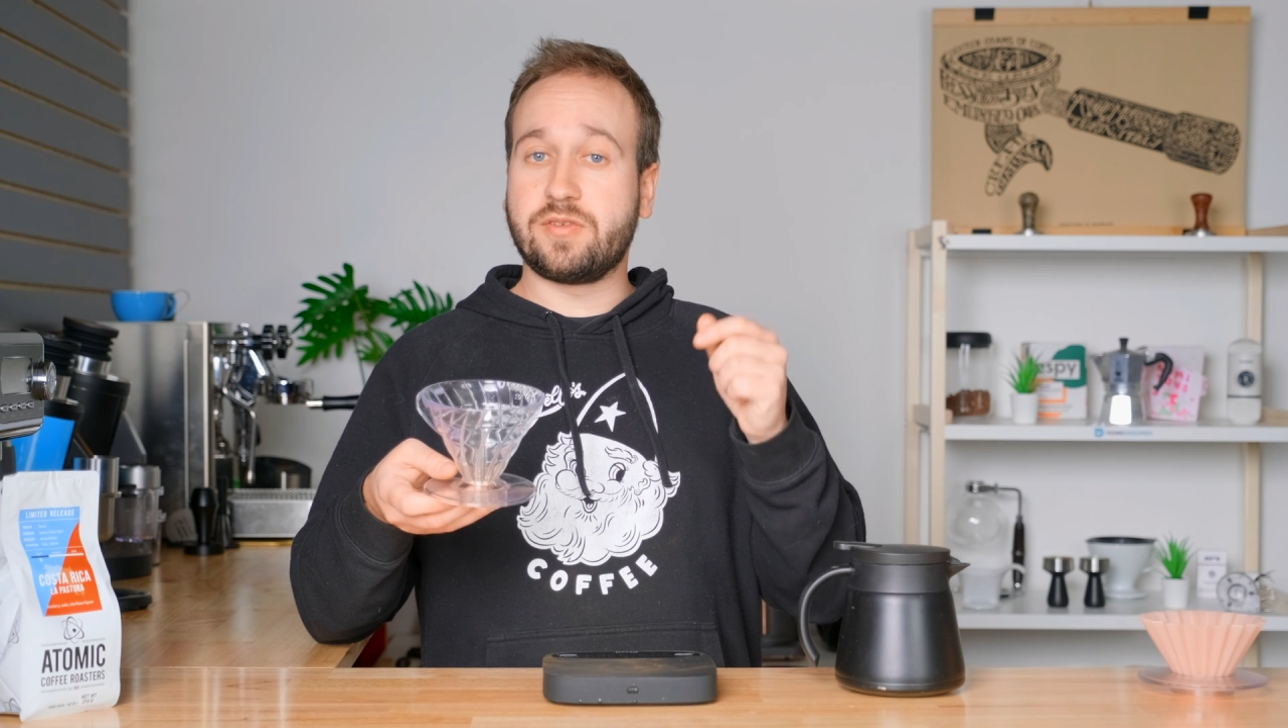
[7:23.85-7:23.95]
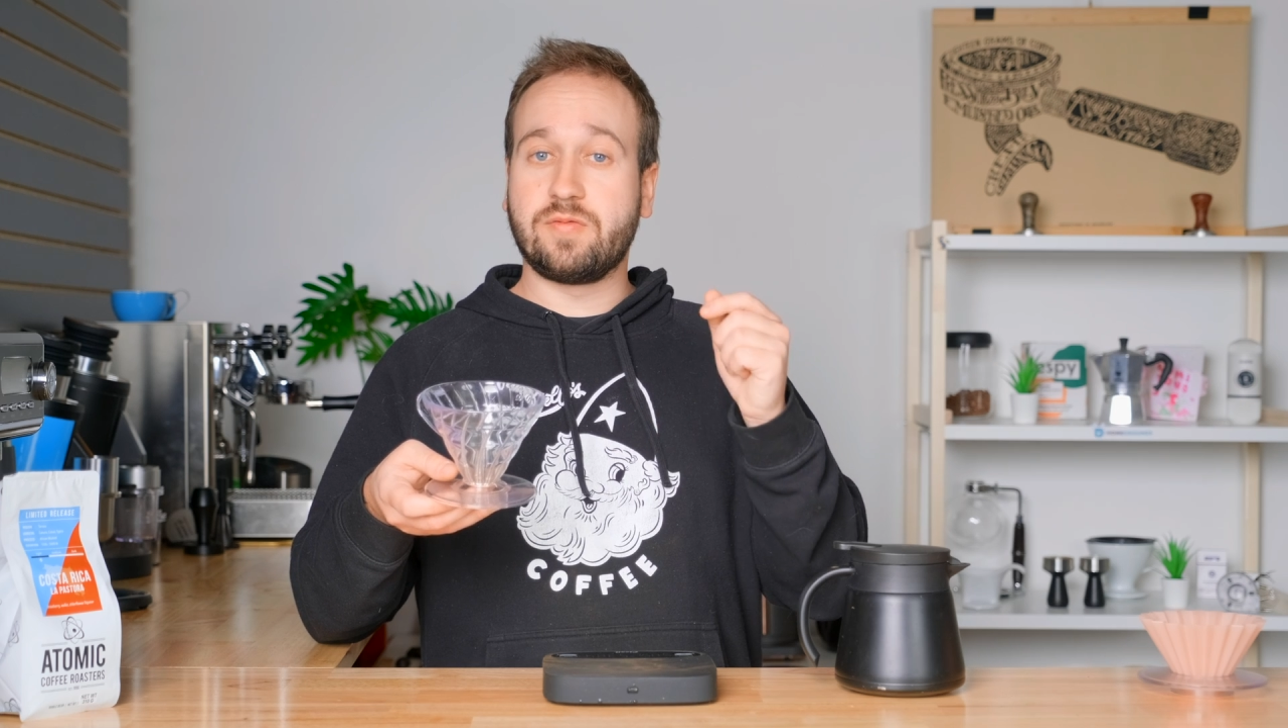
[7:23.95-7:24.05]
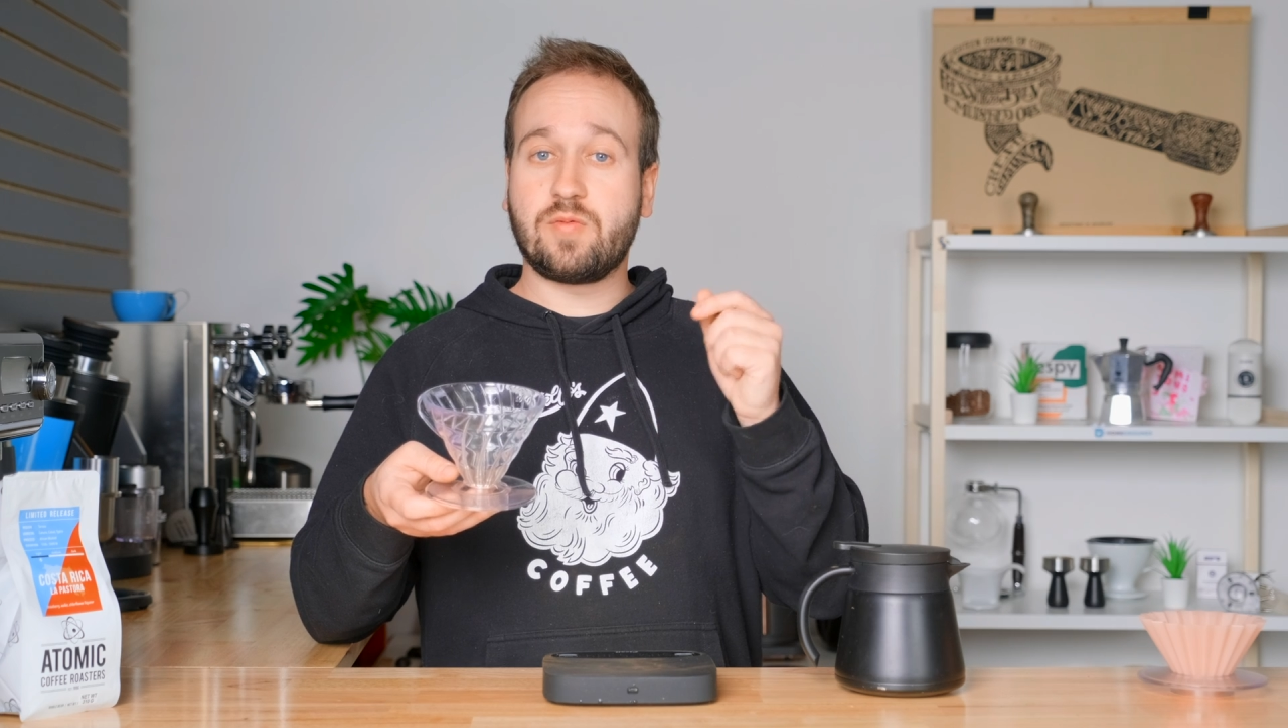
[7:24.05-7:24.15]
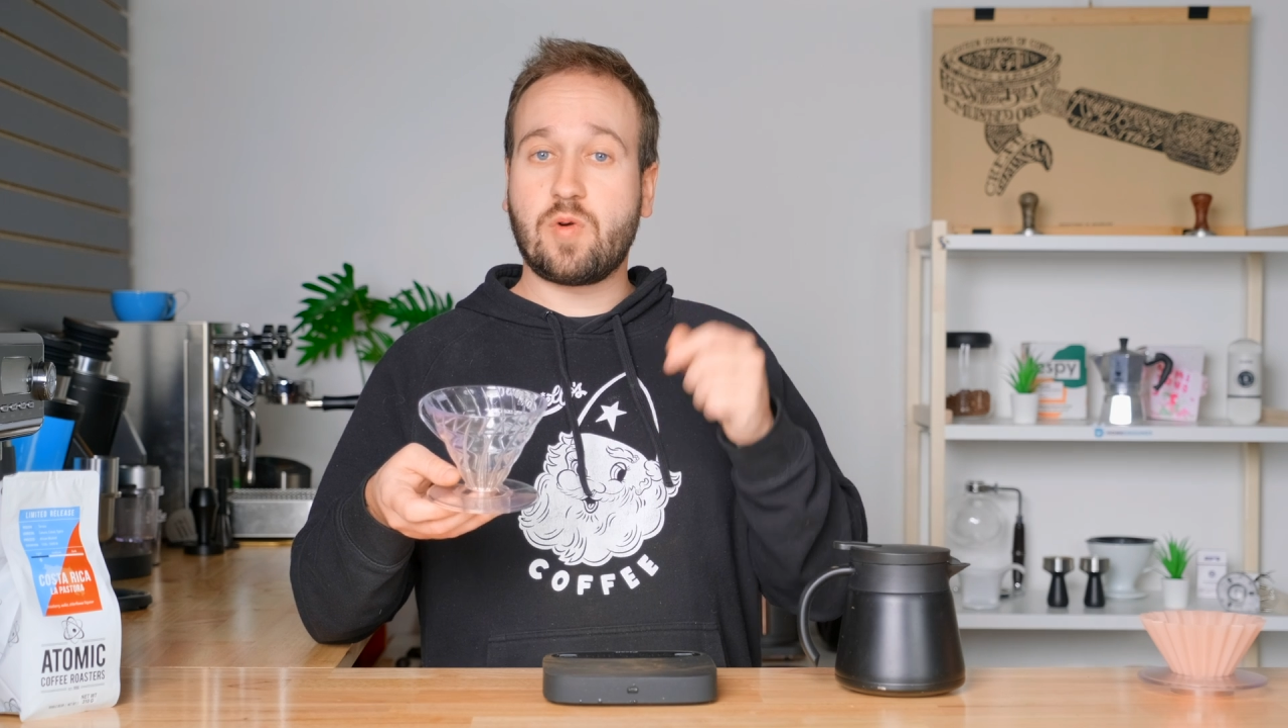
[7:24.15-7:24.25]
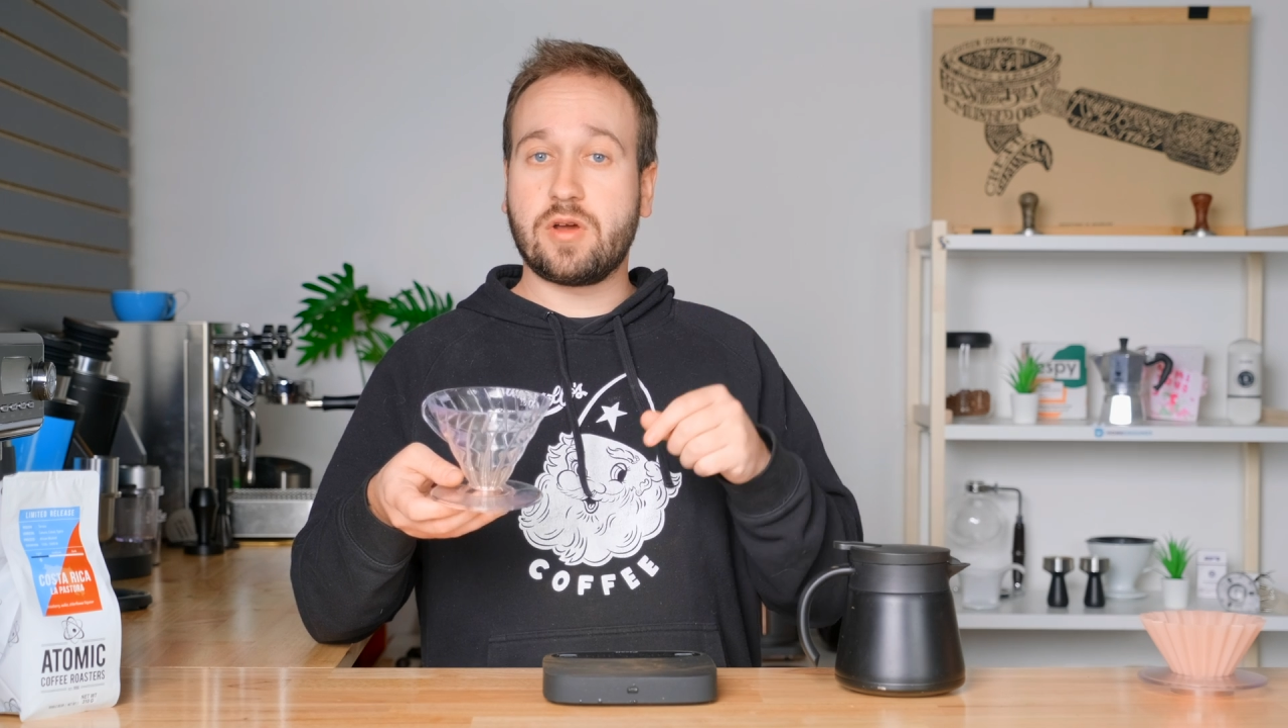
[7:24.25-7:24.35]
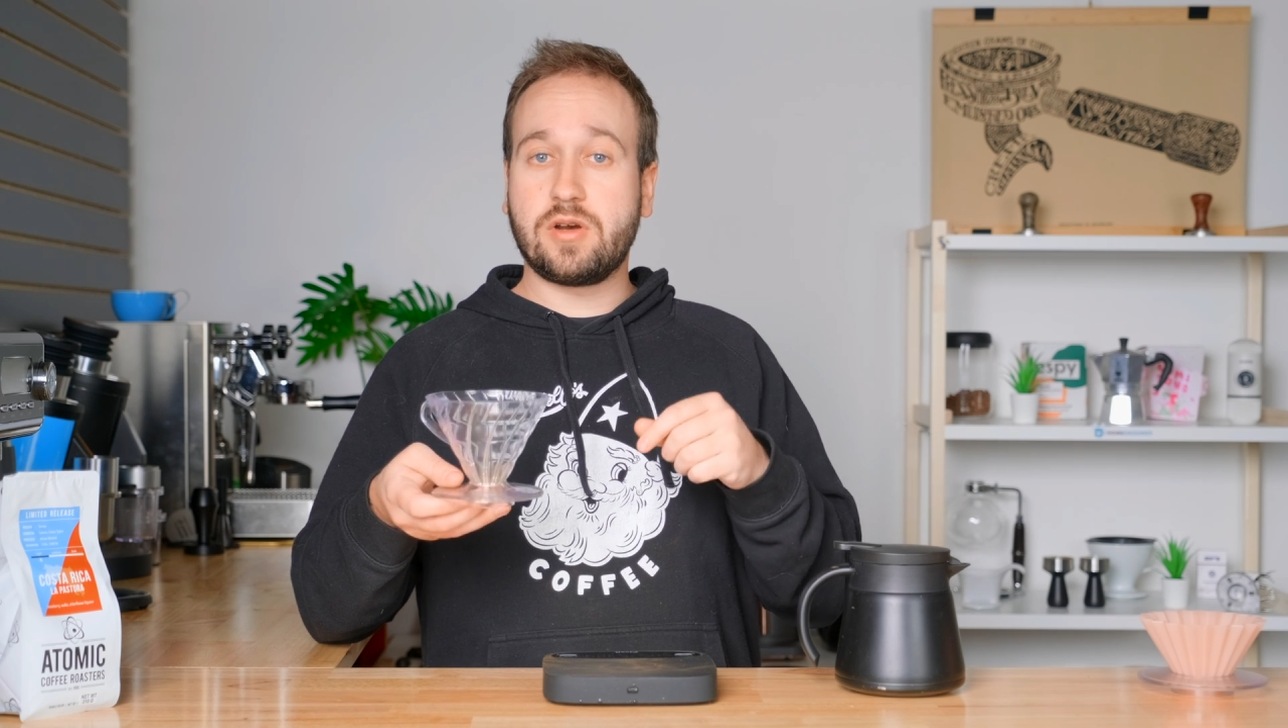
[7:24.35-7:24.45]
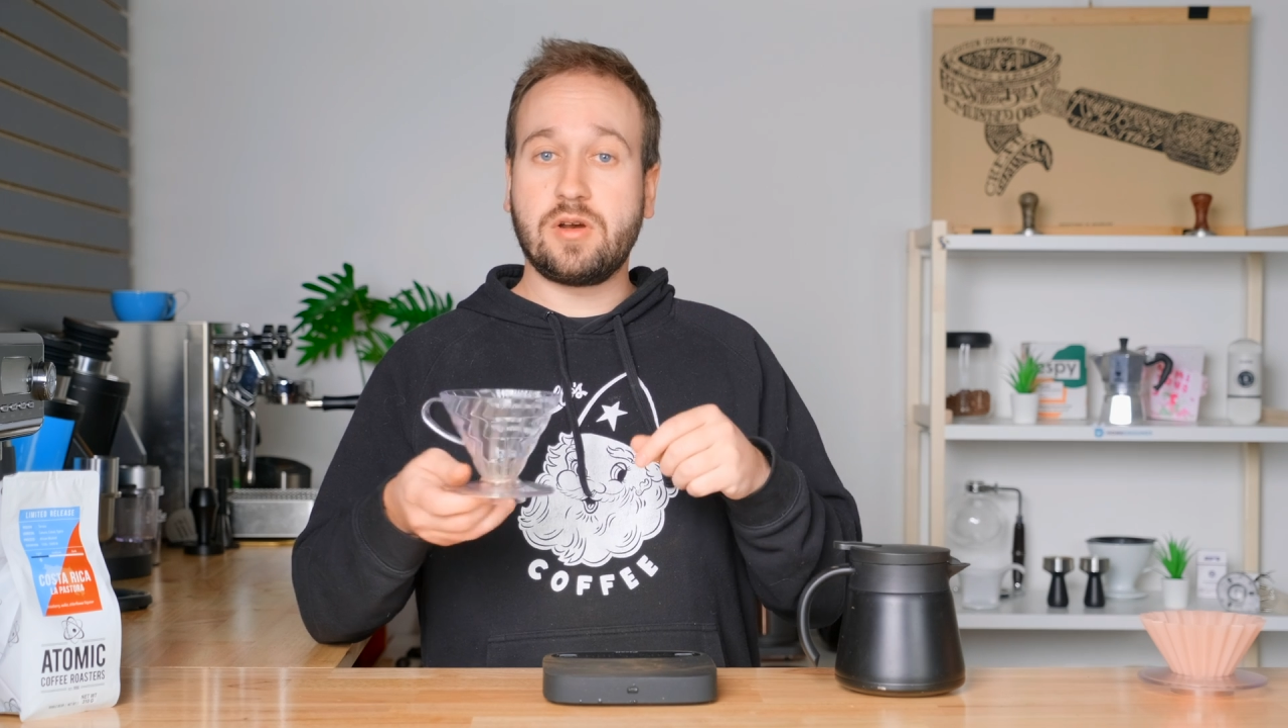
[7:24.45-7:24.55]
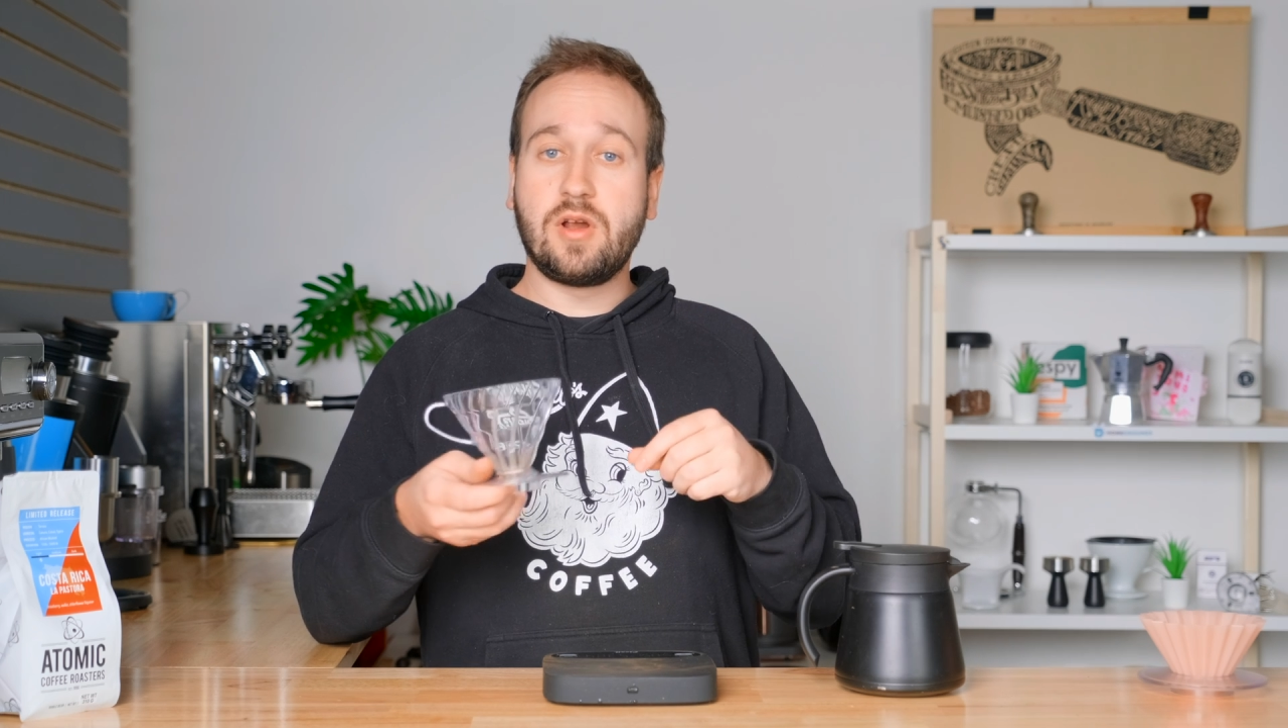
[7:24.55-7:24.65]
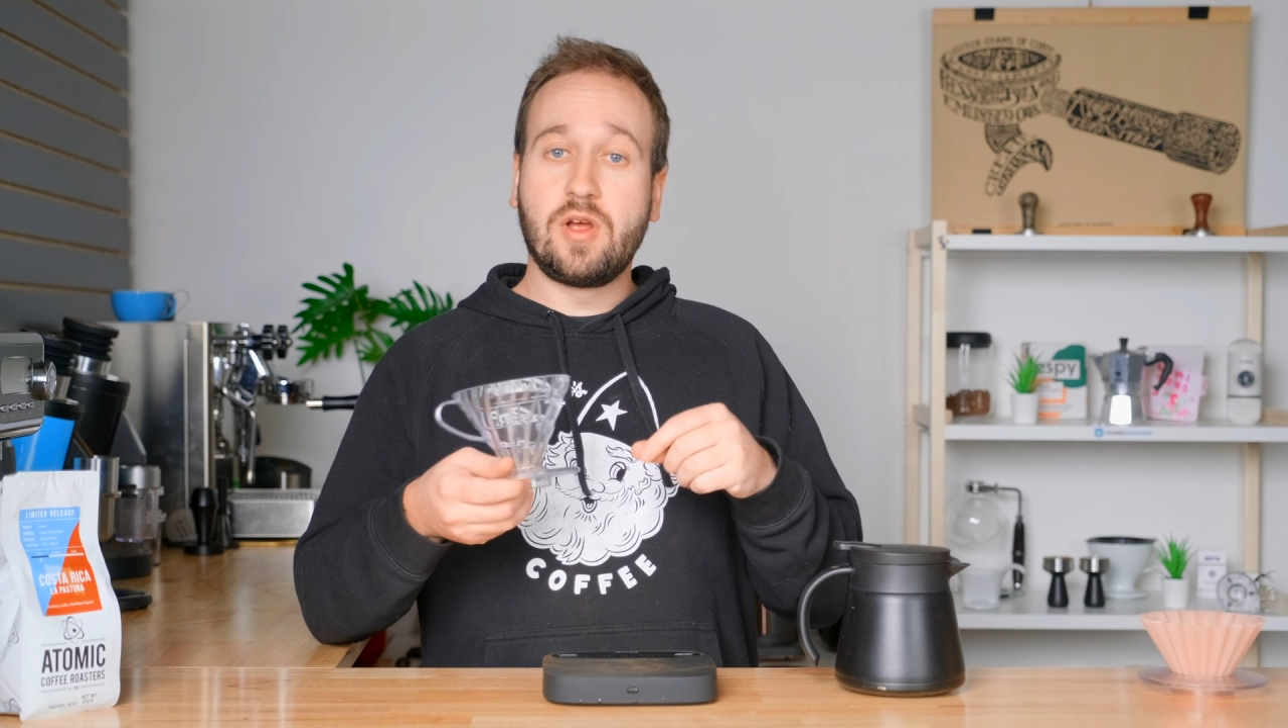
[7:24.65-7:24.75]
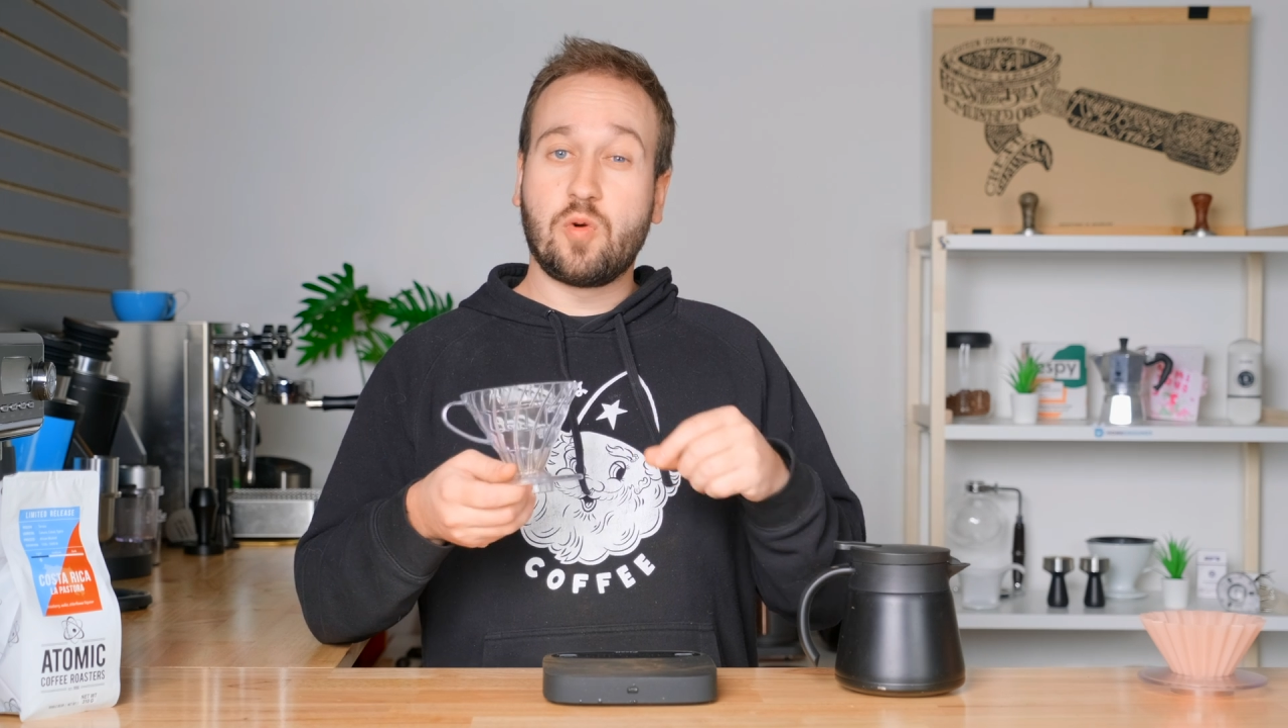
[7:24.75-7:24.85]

of water,